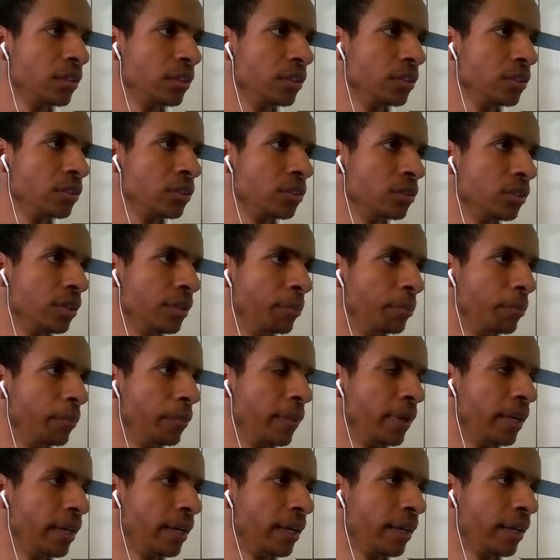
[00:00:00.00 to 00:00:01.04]
So
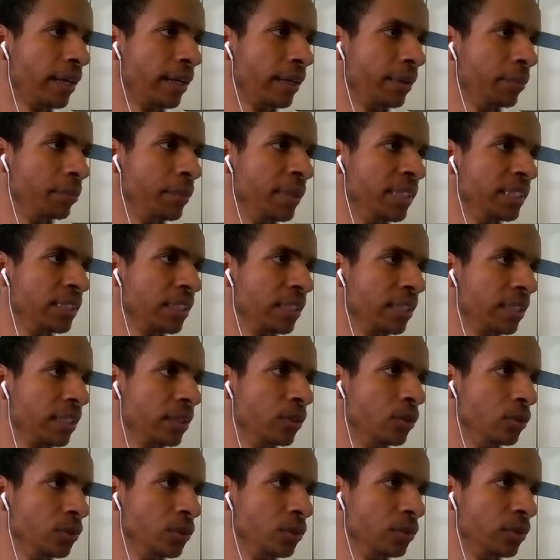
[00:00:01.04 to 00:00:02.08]
I basically go
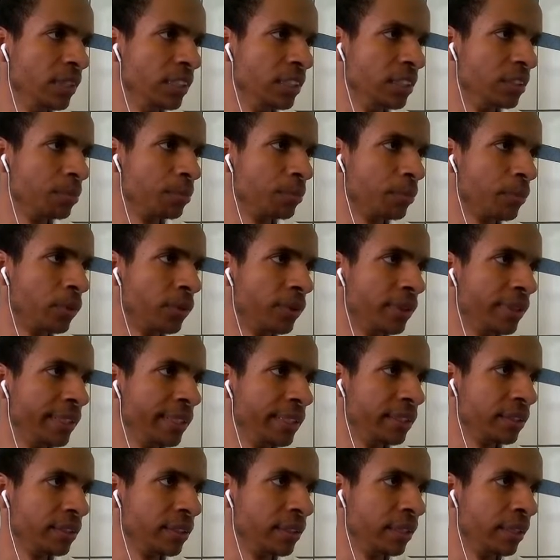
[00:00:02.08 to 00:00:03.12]
to this point
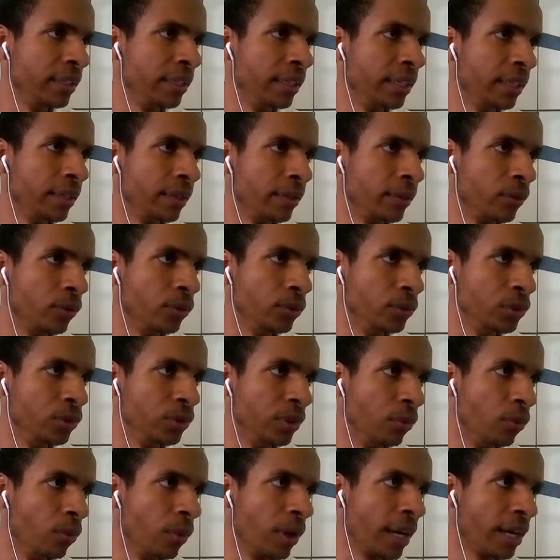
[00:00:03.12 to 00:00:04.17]
and there I'll go to the
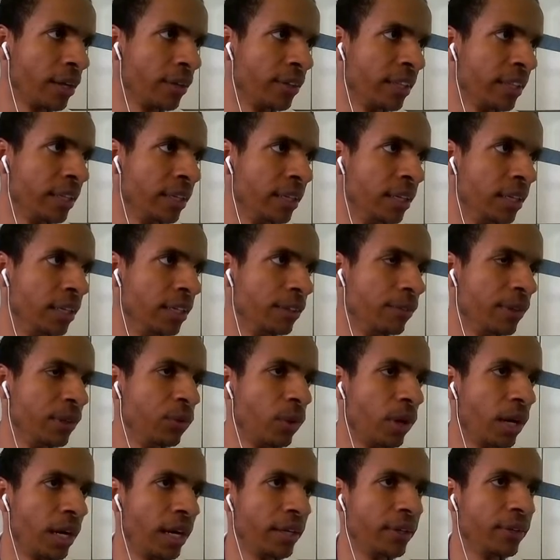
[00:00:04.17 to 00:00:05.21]
while, then I leave the
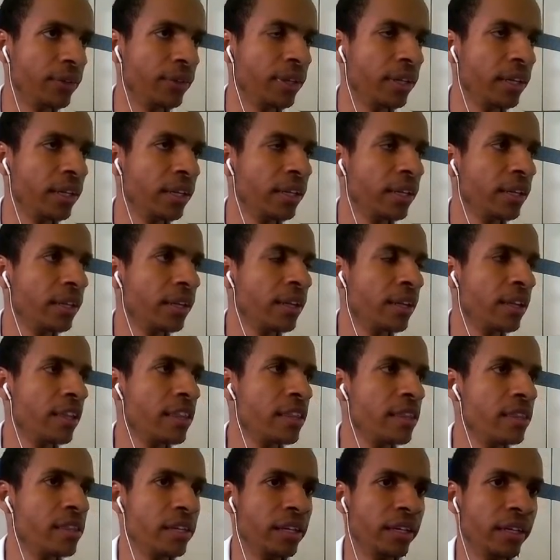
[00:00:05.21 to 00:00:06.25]
while,
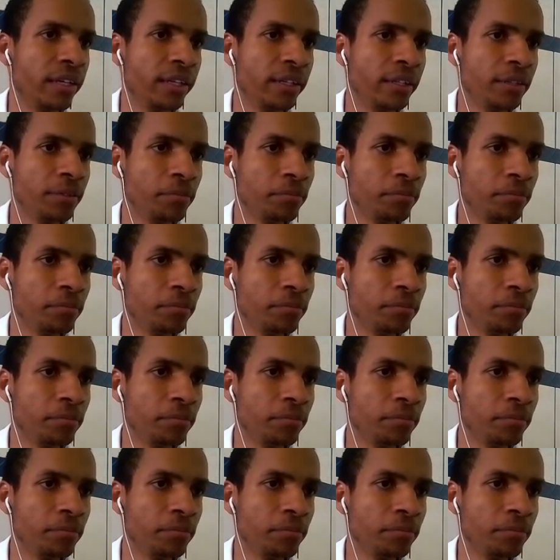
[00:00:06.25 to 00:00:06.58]
then